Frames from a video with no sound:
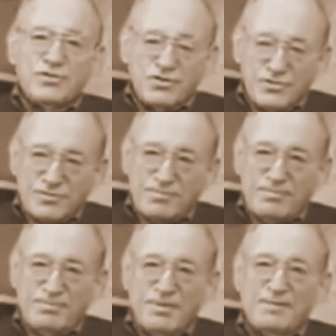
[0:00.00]
was used
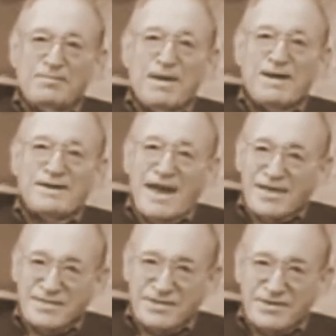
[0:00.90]
by
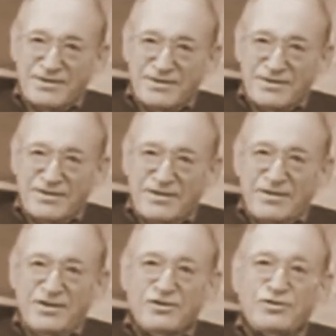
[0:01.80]
NASA
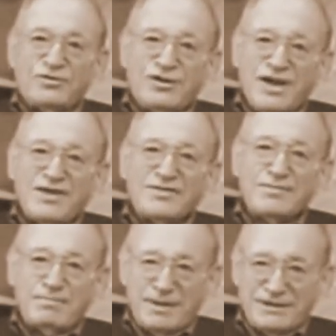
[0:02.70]
to take
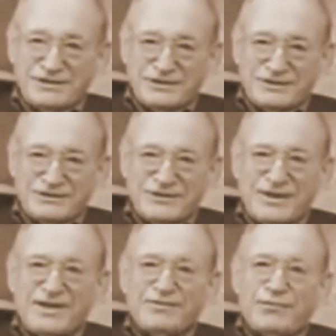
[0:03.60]
the pictures
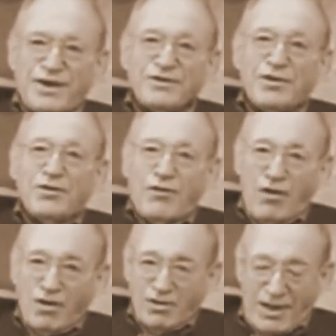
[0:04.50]
that went
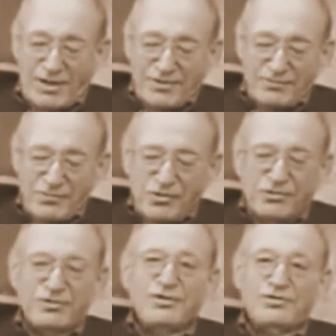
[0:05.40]
along on the
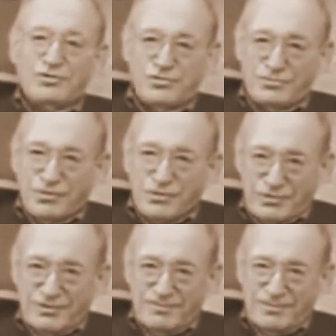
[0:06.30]
moon, to the
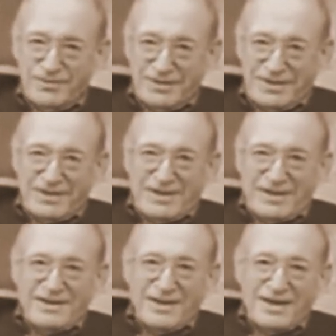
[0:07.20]
moon,
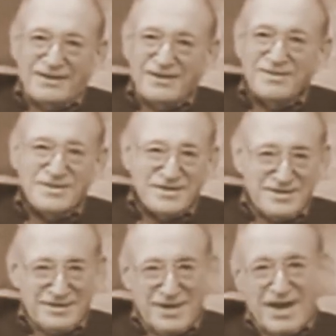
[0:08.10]
in
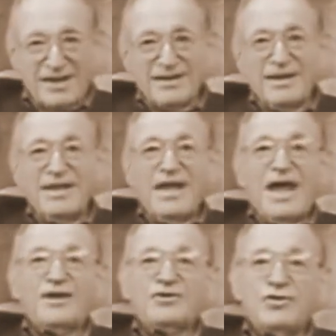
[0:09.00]
1969,
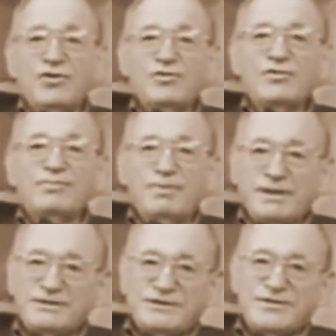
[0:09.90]
and took the
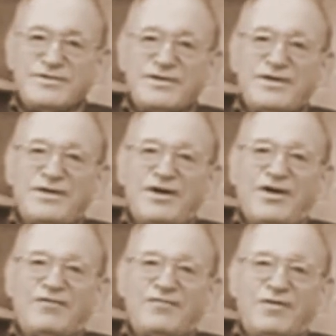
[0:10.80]
pictures
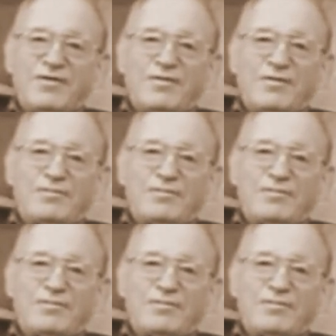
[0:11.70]
of